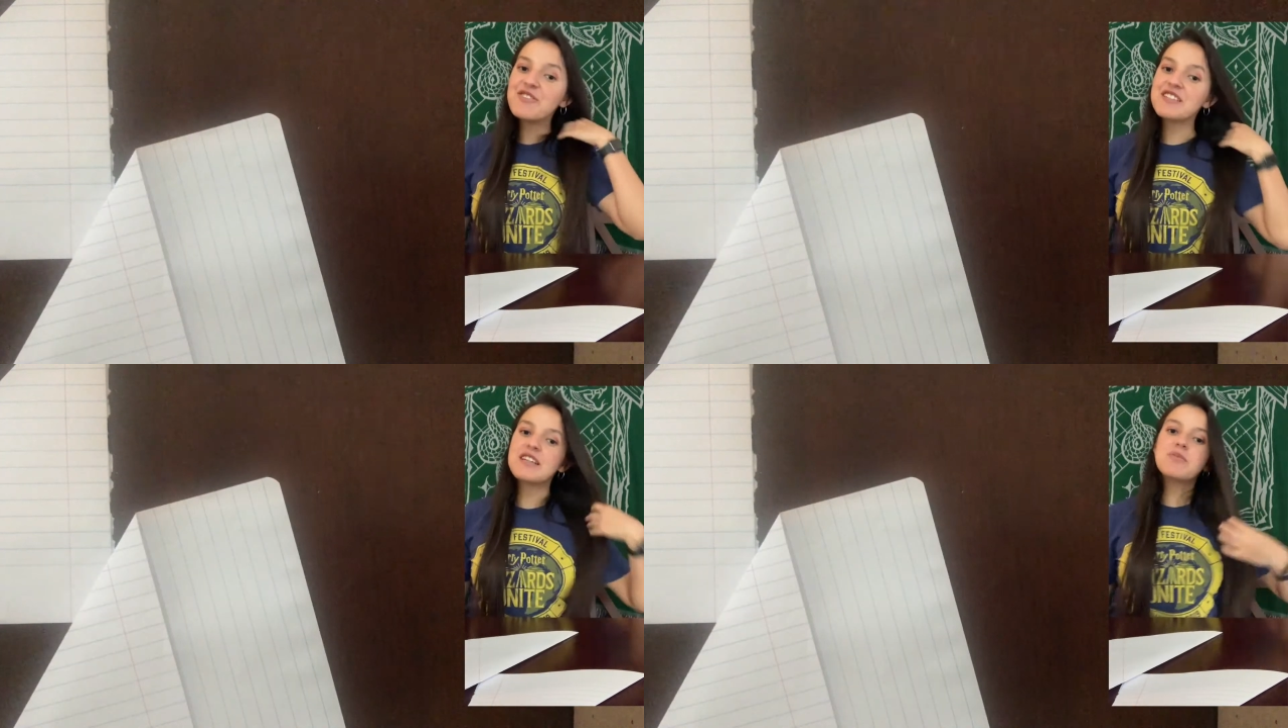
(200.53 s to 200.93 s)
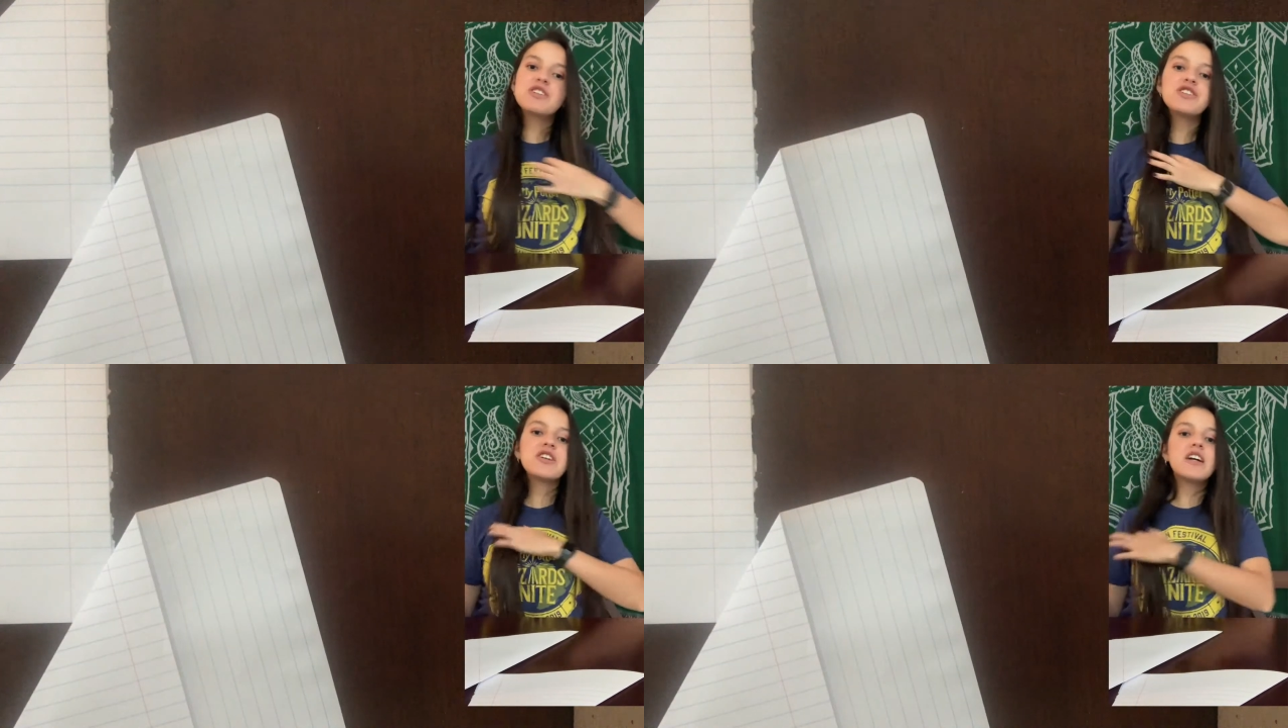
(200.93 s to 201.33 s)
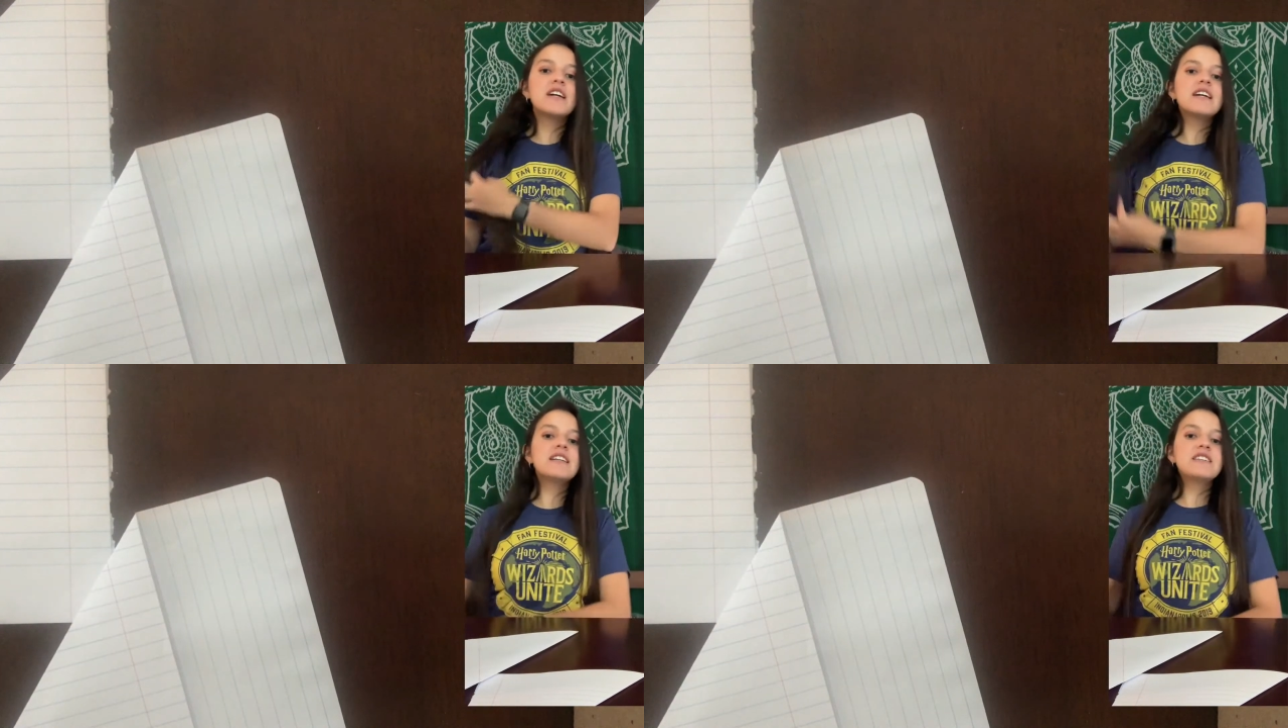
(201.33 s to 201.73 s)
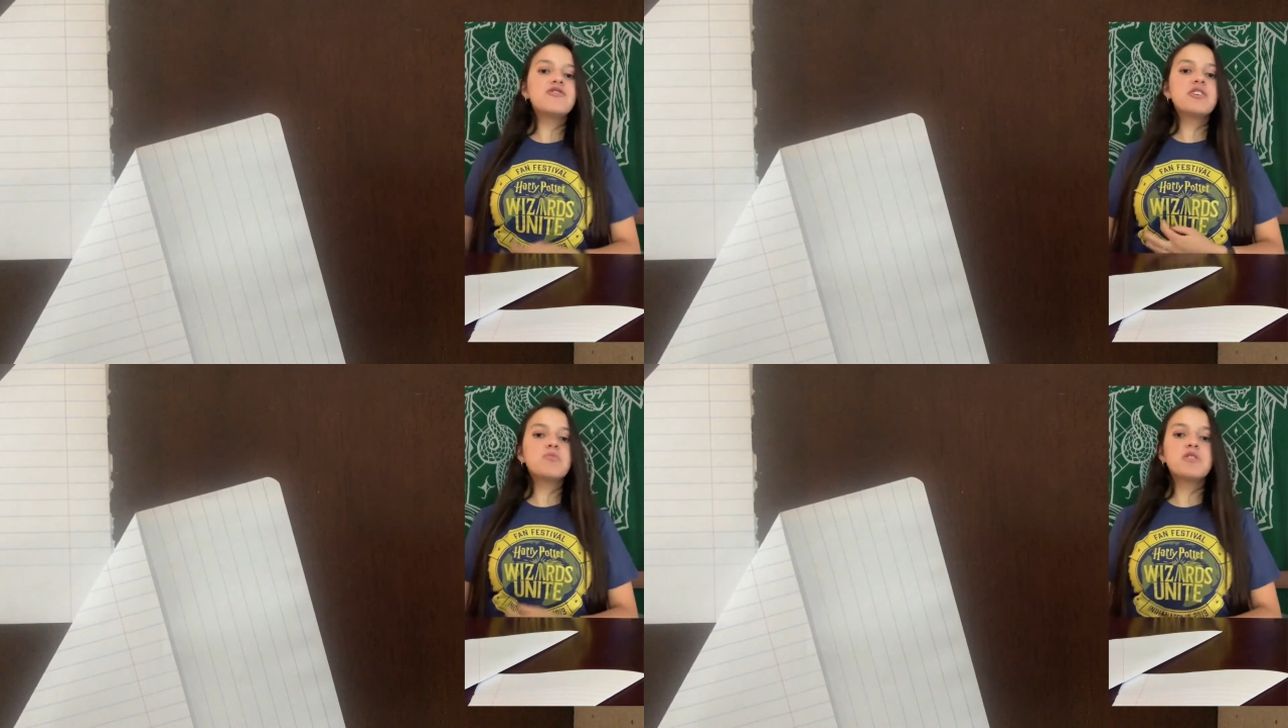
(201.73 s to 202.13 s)
You like my shirt? It is
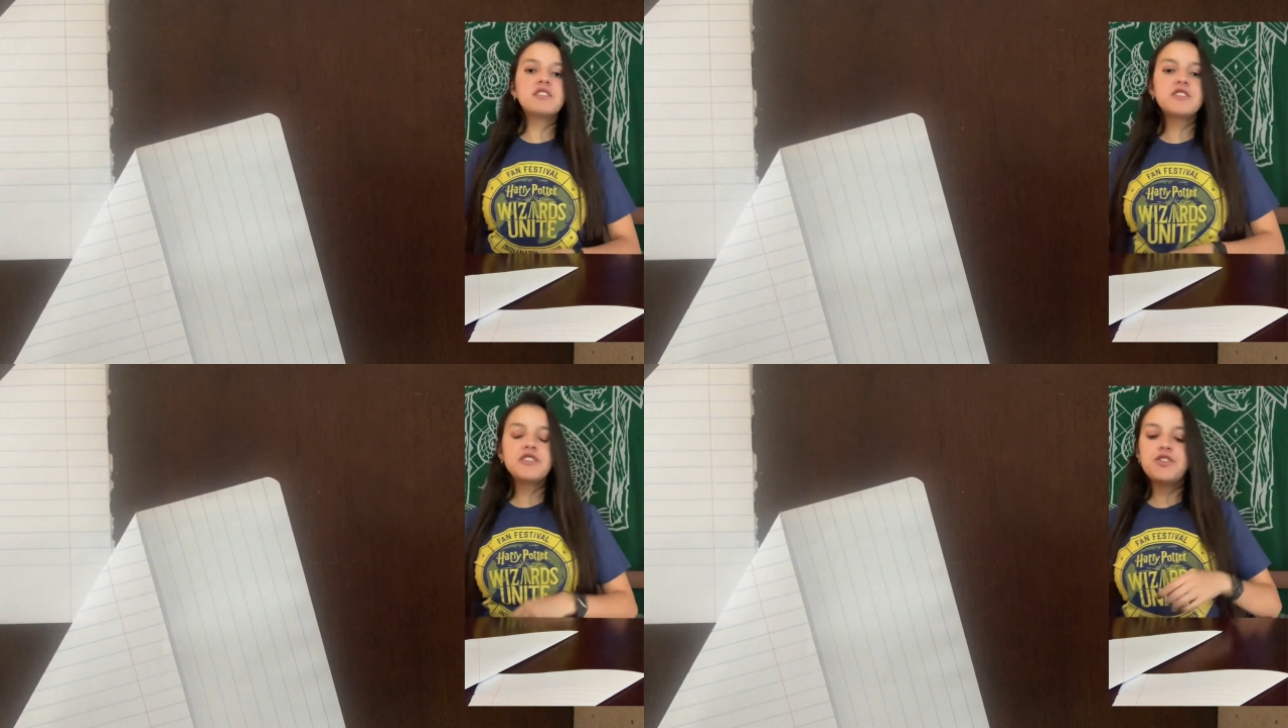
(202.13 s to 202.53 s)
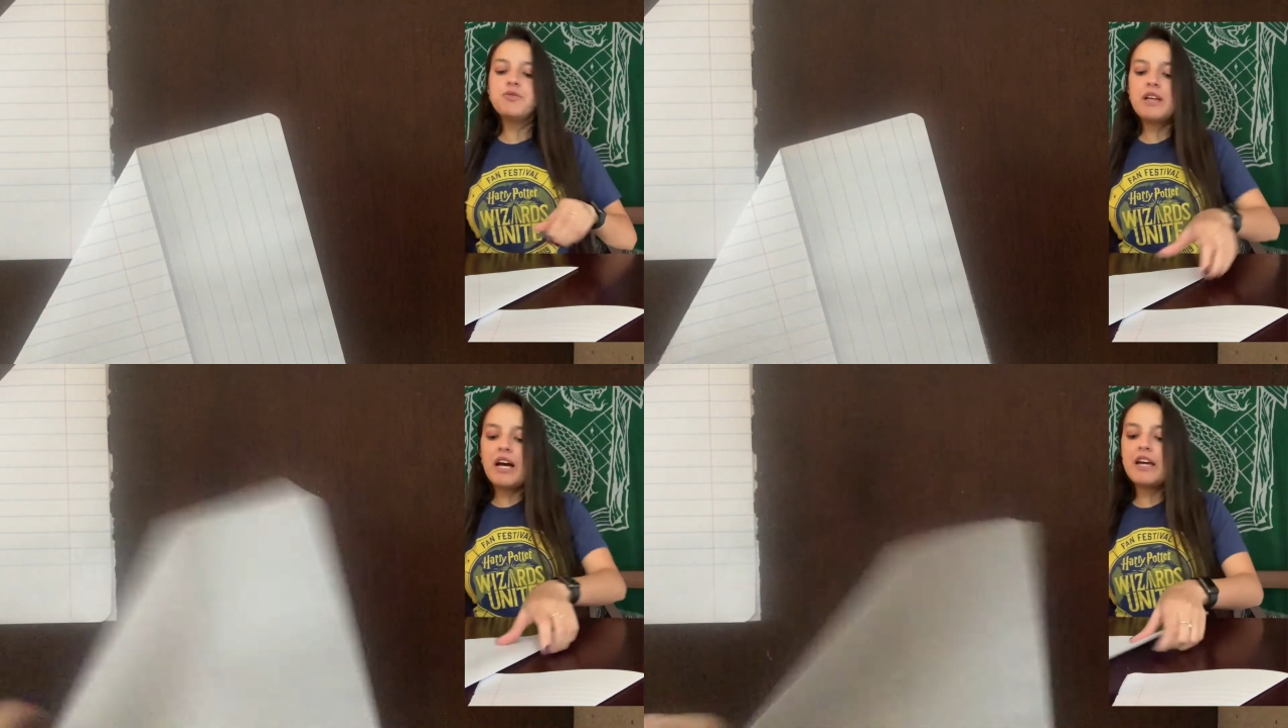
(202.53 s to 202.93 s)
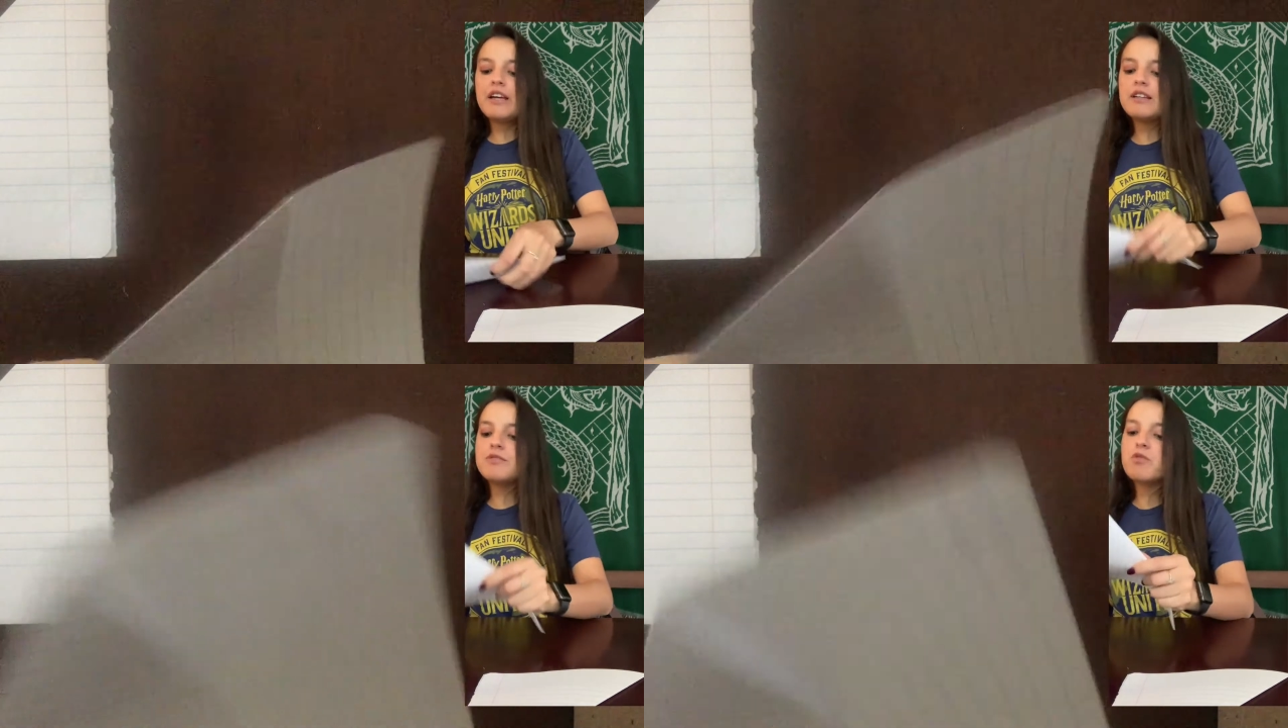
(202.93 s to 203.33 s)
from Wizards Unite.